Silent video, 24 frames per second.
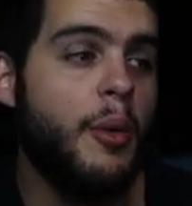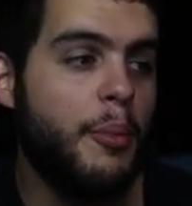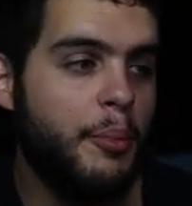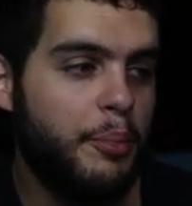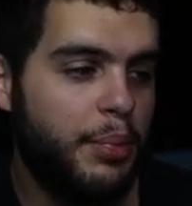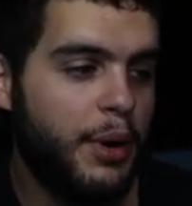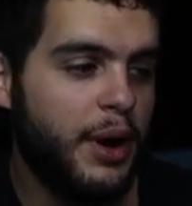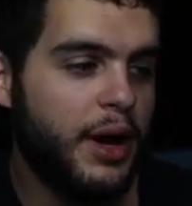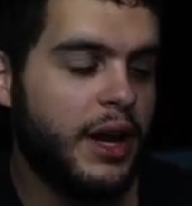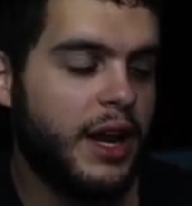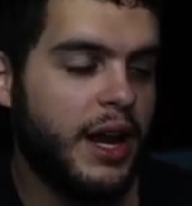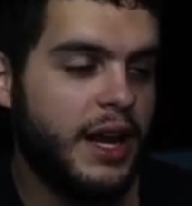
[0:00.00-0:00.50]

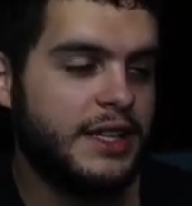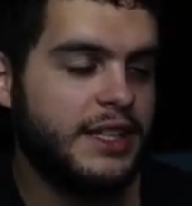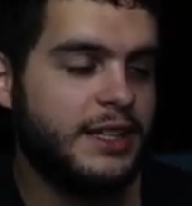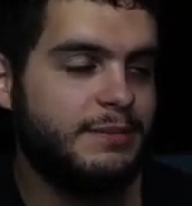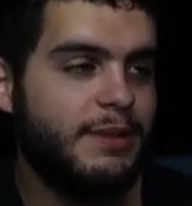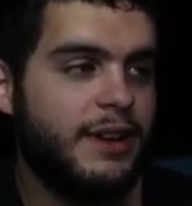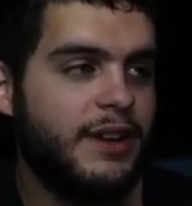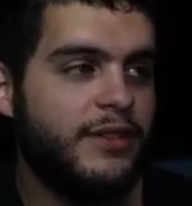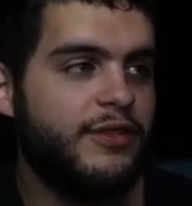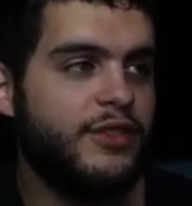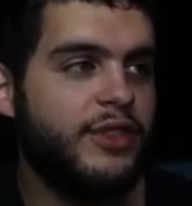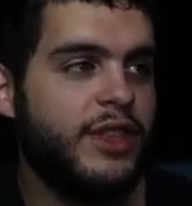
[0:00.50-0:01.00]
But guys, that's
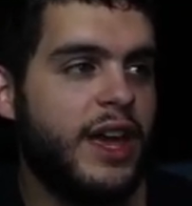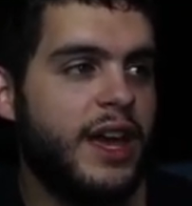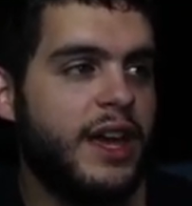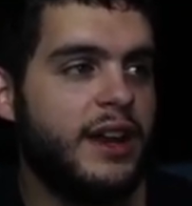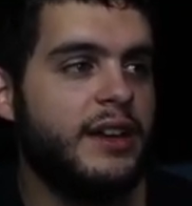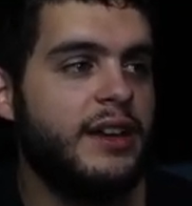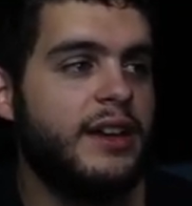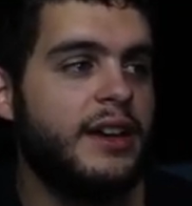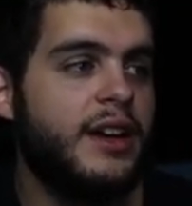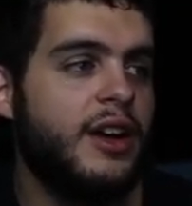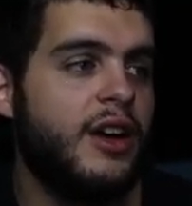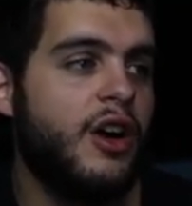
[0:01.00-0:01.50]
about it for
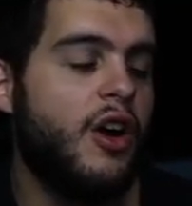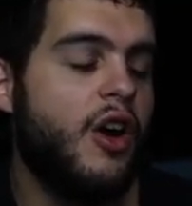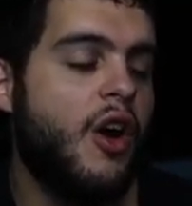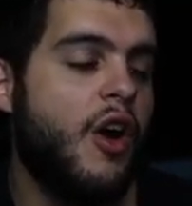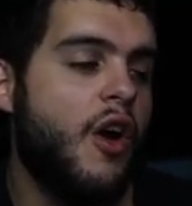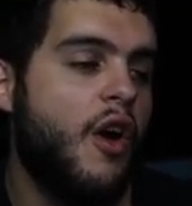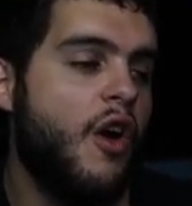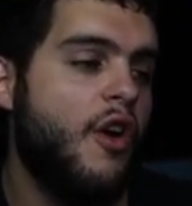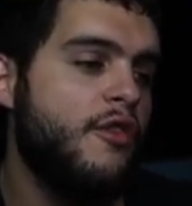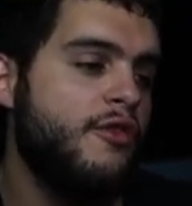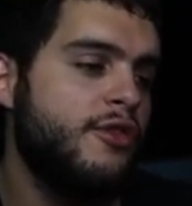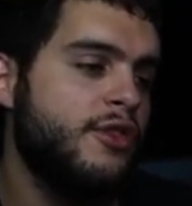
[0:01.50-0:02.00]
that.
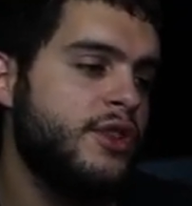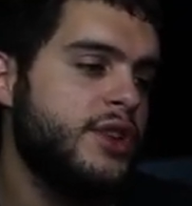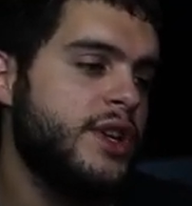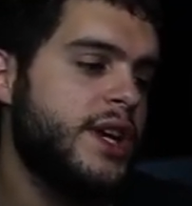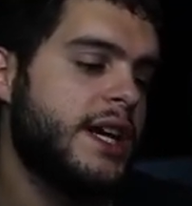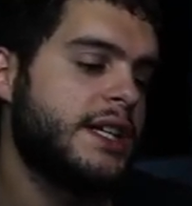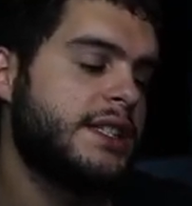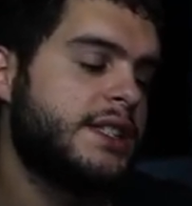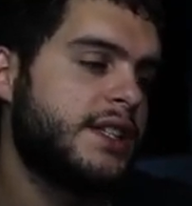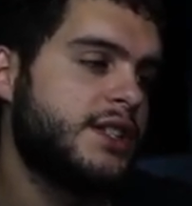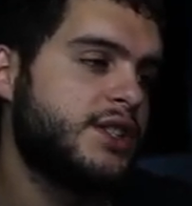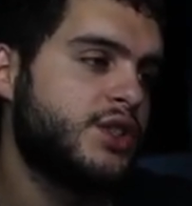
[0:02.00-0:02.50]
Hopefully you
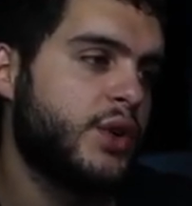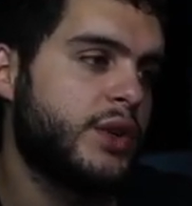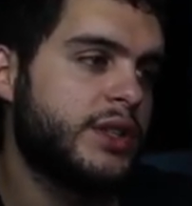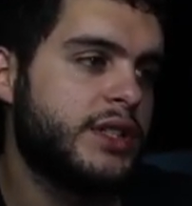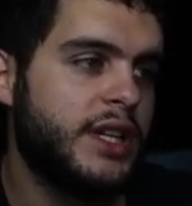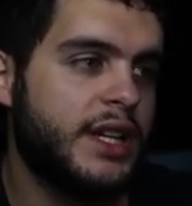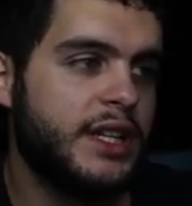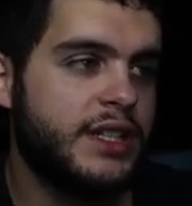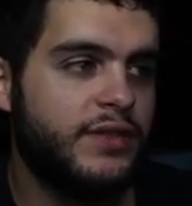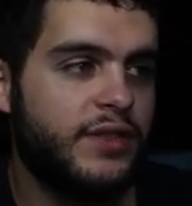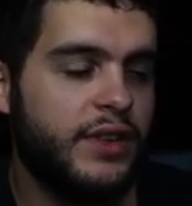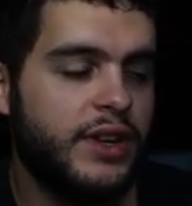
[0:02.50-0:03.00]
guys did enjoy
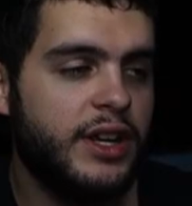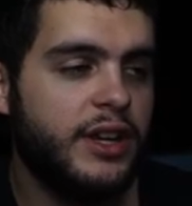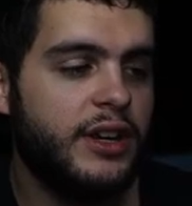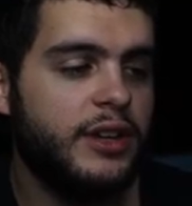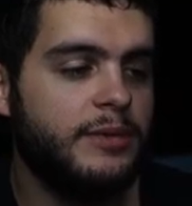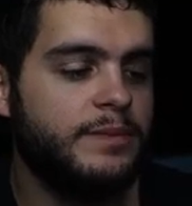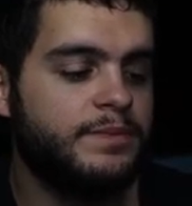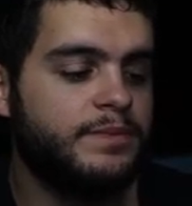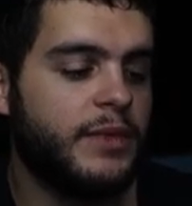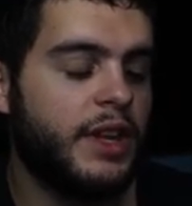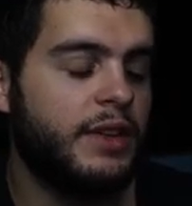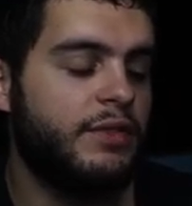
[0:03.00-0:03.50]
today's
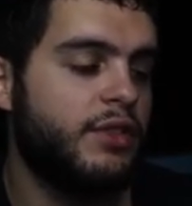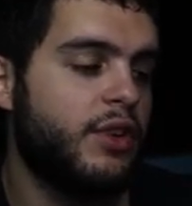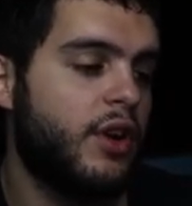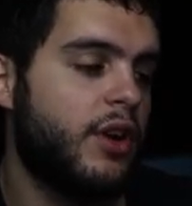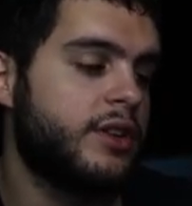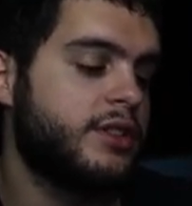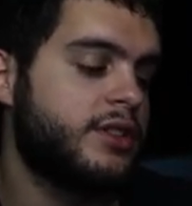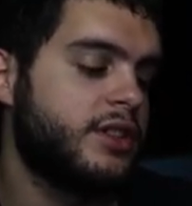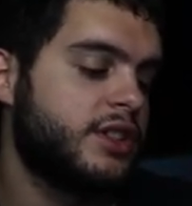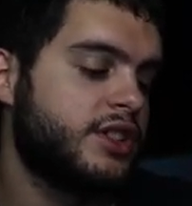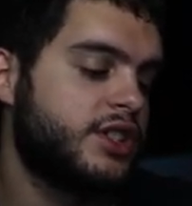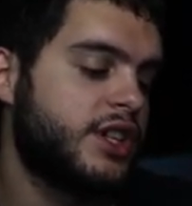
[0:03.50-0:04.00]
video. If you are
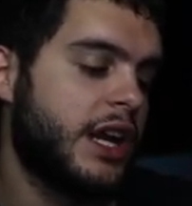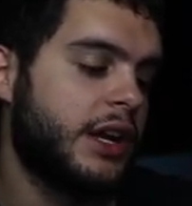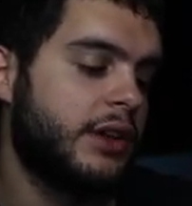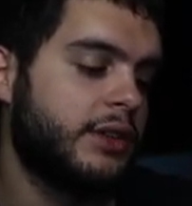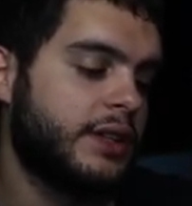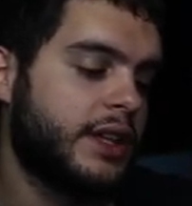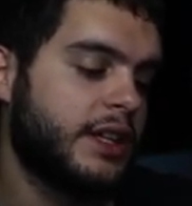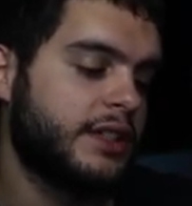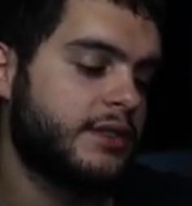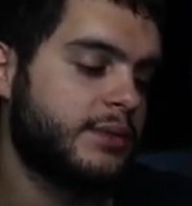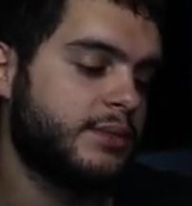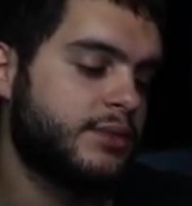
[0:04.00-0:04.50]
into the channel, hit
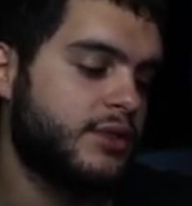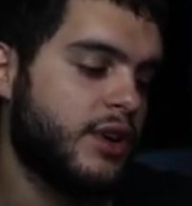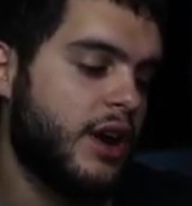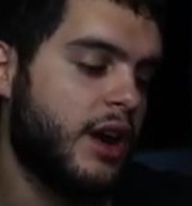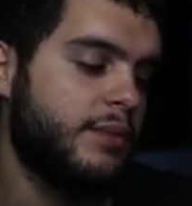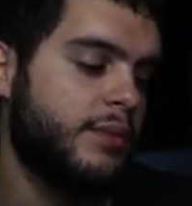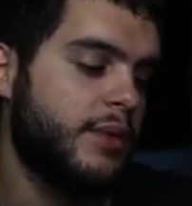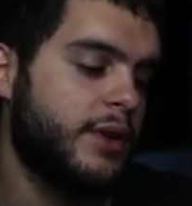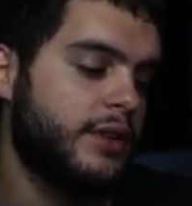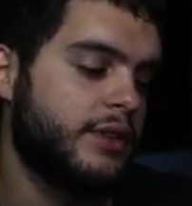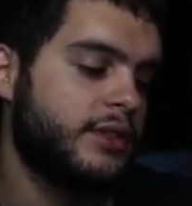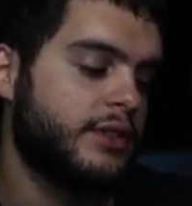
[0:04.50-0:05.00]
that subscribe
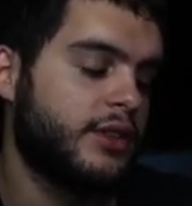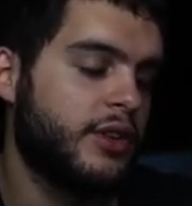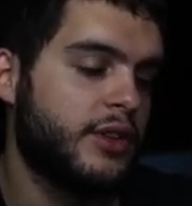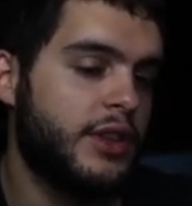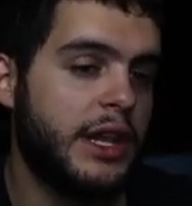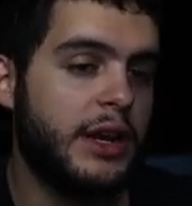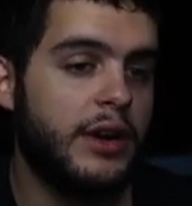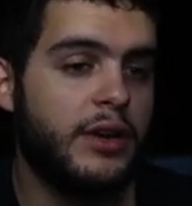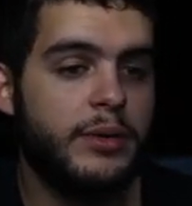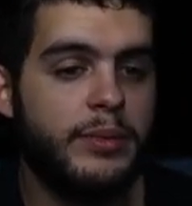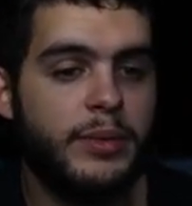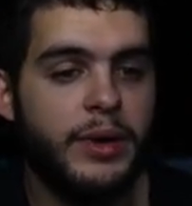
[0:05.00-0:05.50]
button, turn
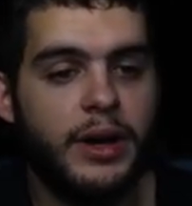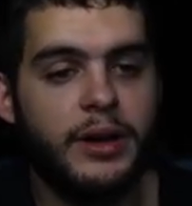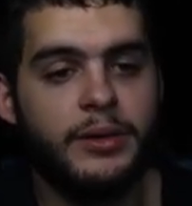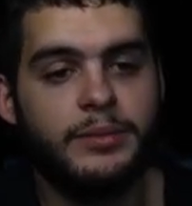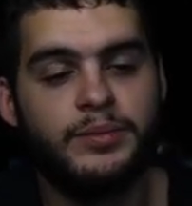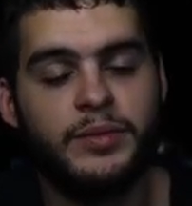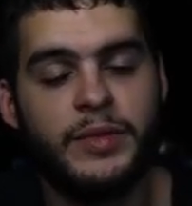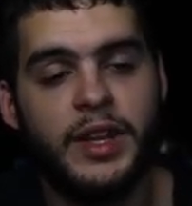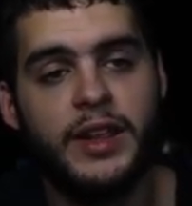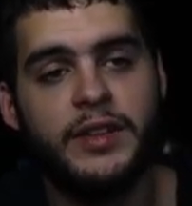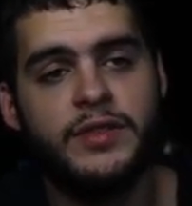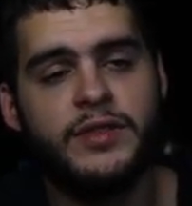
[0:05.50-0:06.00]
that noty bell.
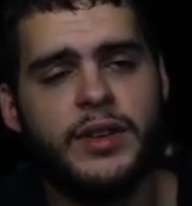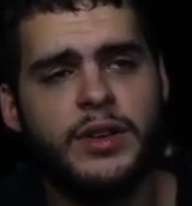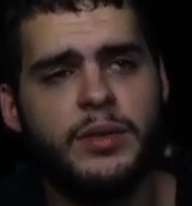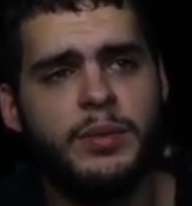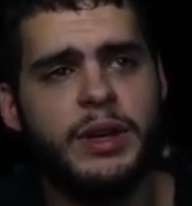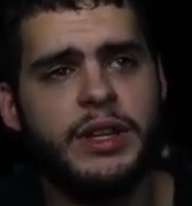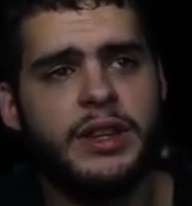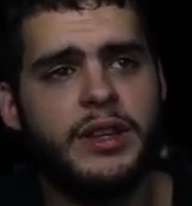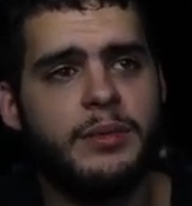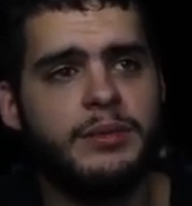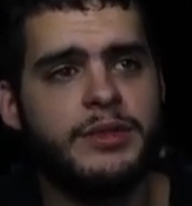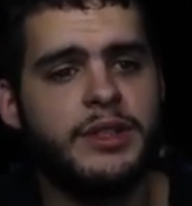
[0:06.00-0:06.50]
Give this video a
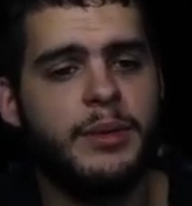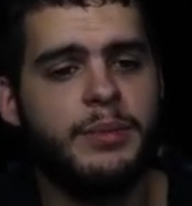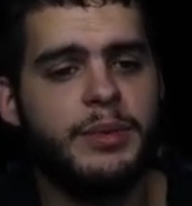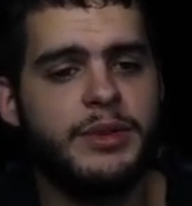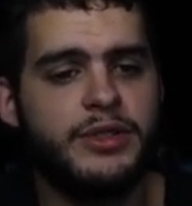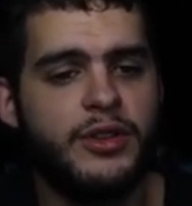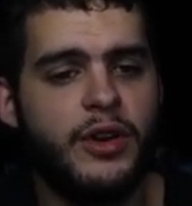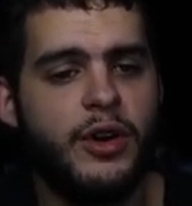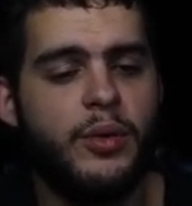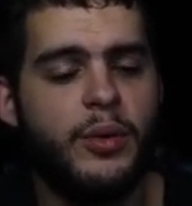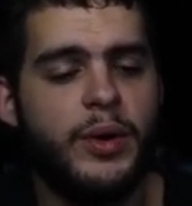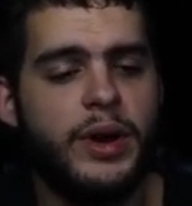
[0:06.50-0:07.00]
big thumbs up as
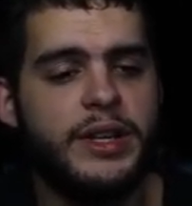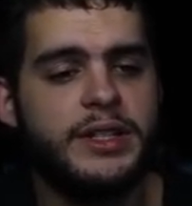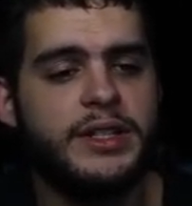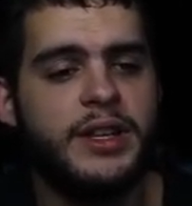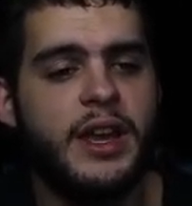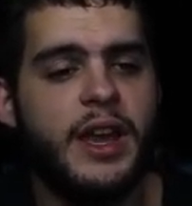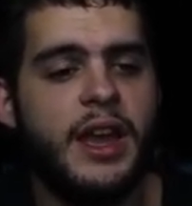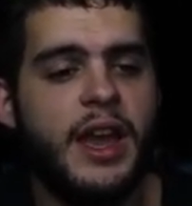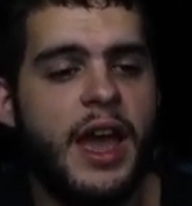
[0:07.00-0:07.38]
always.